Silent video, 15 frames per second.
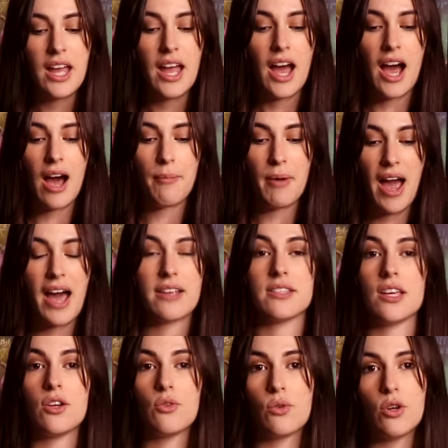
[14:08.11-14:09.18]
as
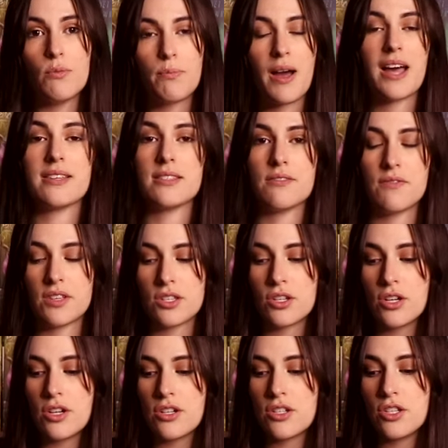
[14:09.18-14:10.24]
a group, as the
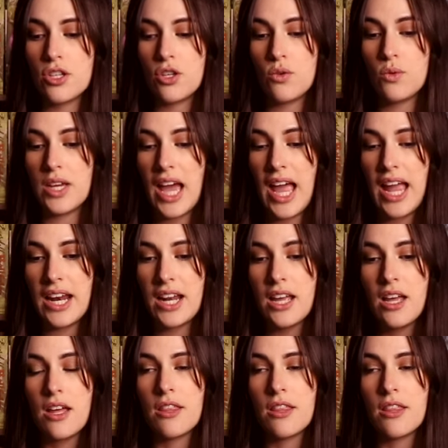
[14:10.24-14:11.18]
visitors, you gain,